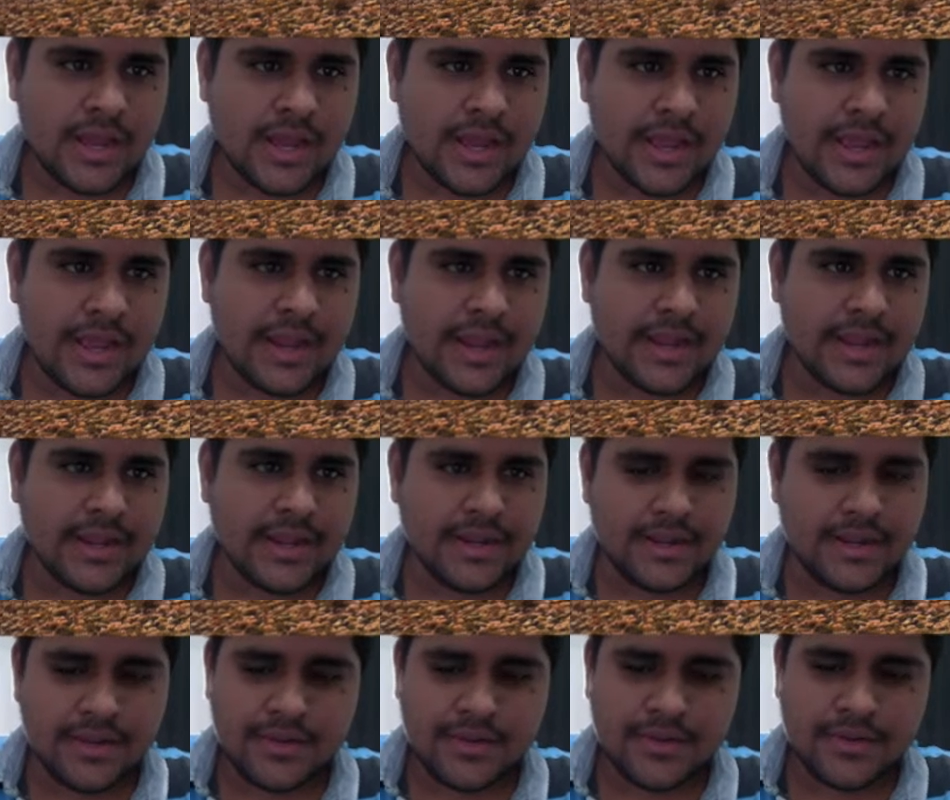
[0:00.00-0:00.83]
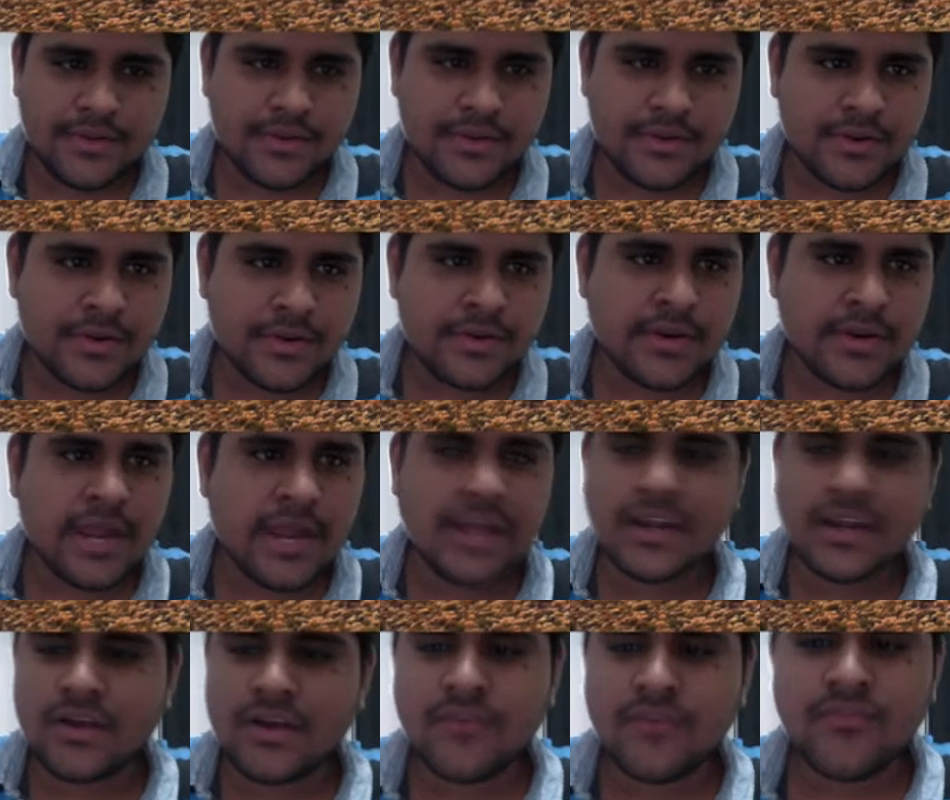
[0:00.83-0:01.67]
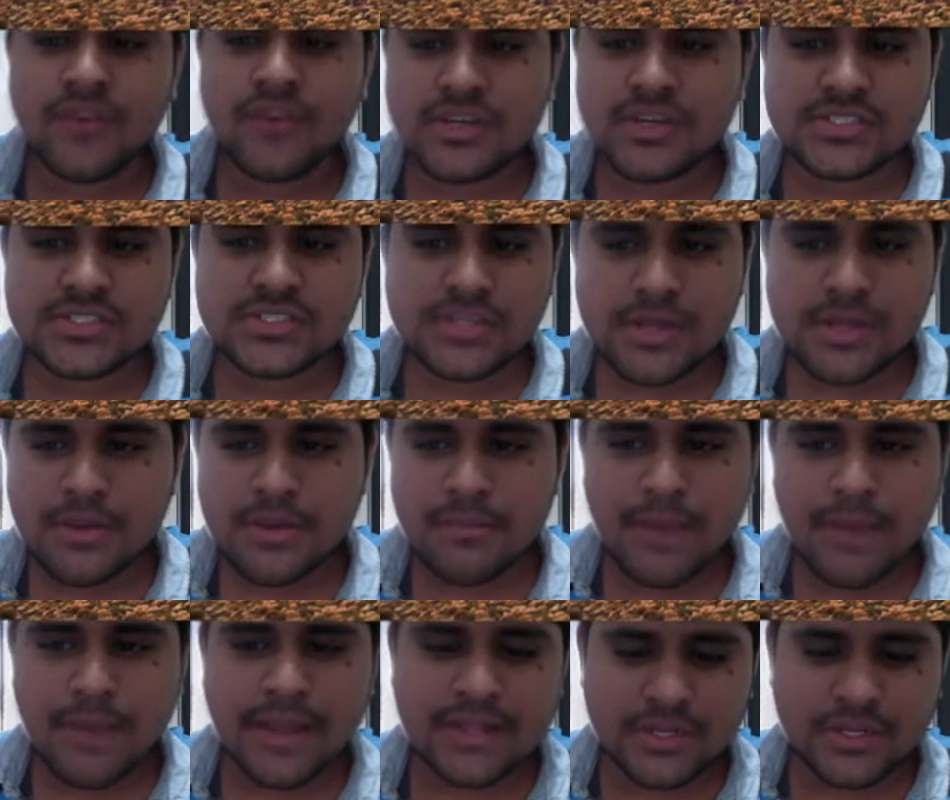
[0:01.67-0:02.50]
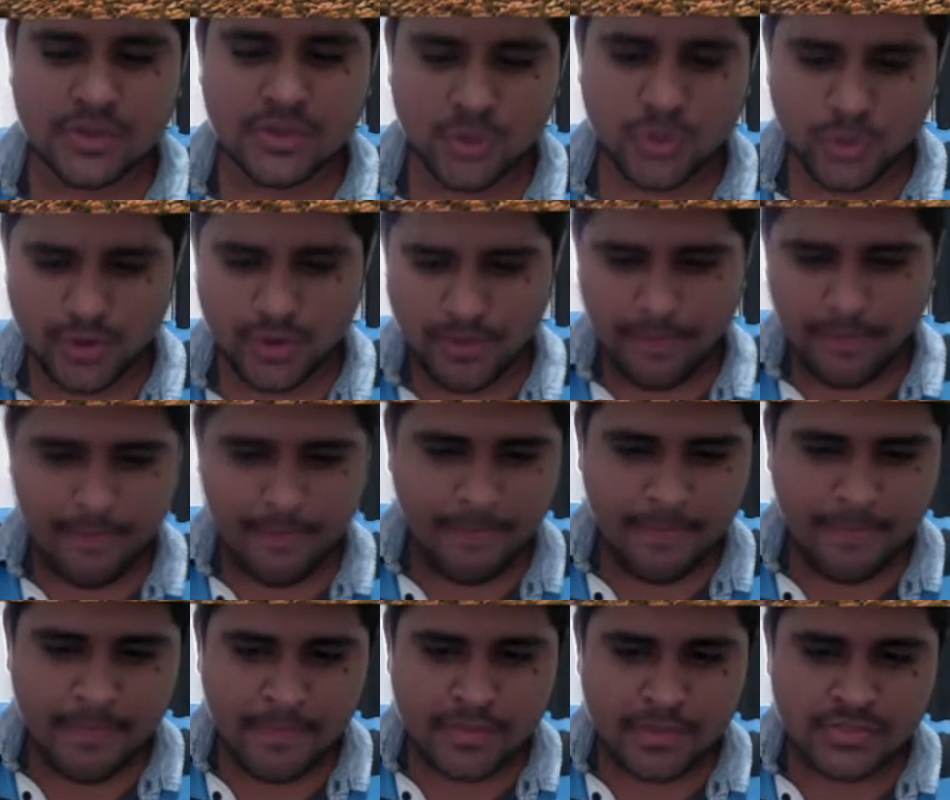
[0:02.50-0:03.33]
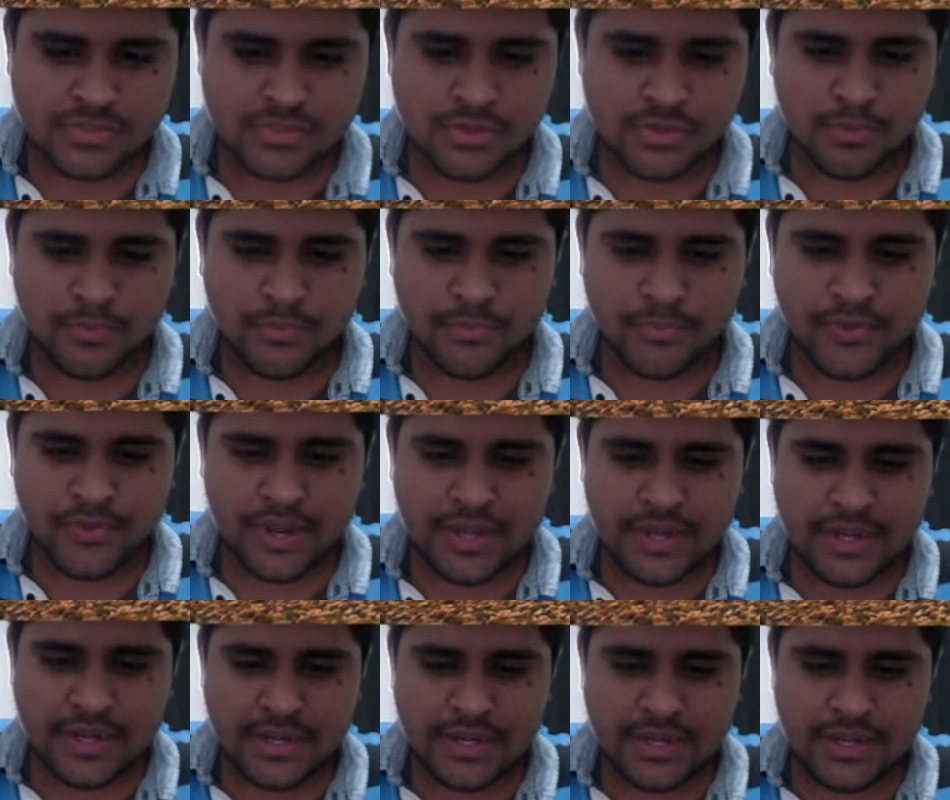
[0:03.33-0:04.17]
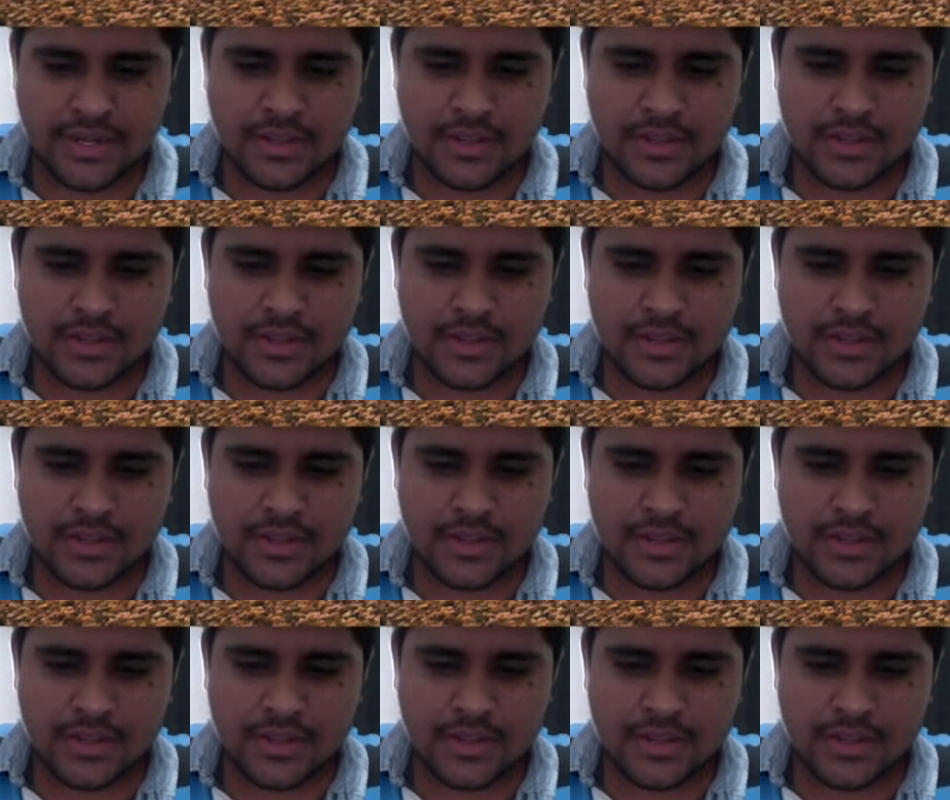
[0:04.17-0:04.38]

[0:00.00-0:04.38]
and write a first Python code. So print